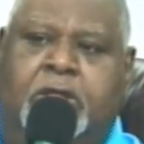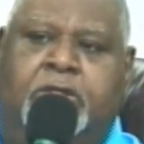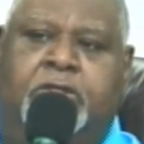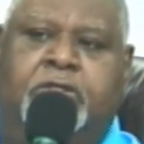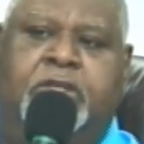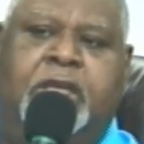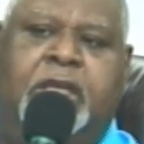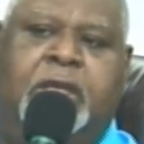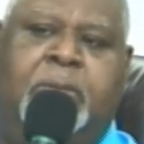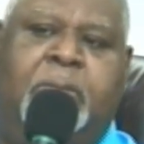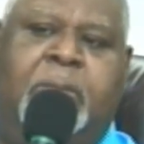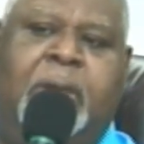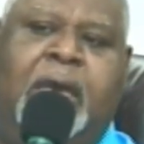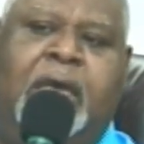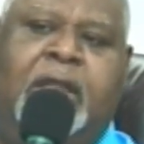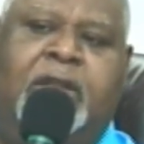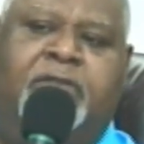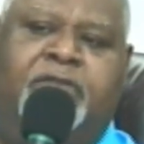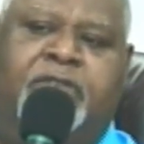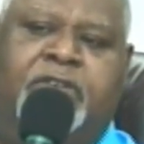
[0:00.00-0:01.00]
the
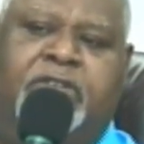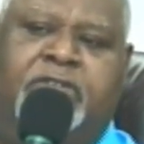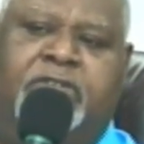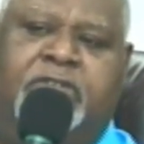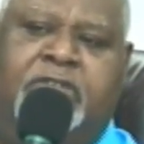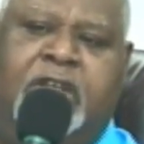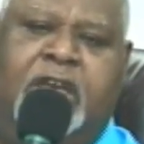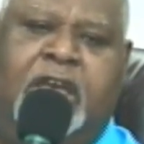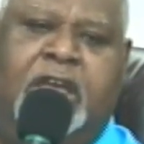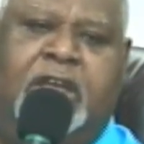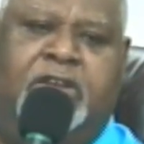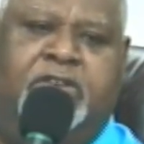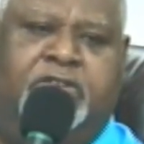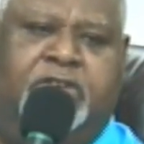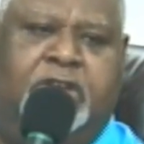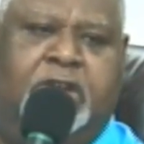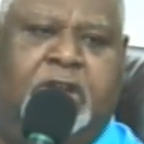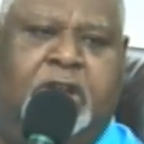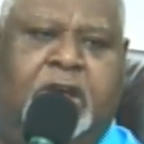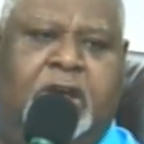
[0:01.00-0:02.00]

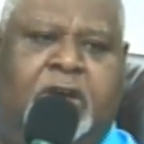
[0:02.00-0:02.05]
manifestation